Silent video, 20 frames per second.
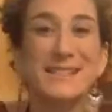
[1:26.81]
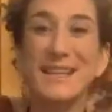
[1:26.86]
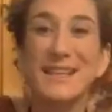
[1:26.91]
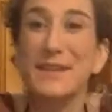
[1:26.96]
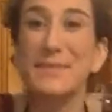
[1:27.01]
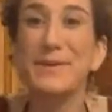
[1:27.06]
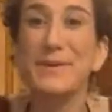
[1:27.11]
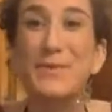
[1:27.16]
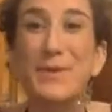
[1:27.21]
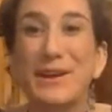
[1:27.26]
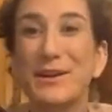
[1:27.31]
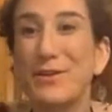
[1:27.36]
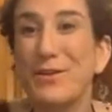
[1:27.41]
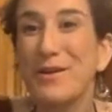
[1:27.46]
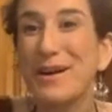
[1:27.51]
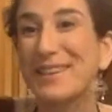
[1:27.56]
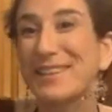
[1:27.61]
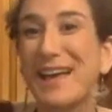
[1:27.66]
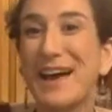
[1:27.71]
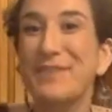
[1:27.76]
does anybody want to go
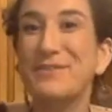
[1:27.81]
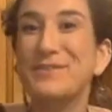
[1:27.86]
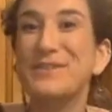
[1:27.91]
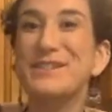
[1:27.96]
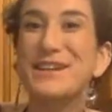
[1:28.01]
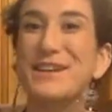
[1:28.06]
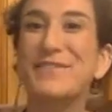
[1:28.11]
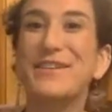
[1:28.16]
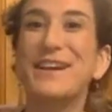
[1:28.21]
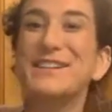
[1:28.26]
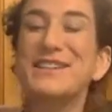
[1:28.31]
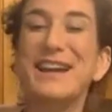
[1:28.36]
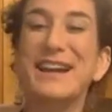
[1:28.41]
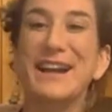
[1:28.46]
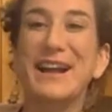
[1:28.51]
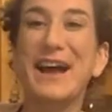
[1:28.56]
on live with Chef A J?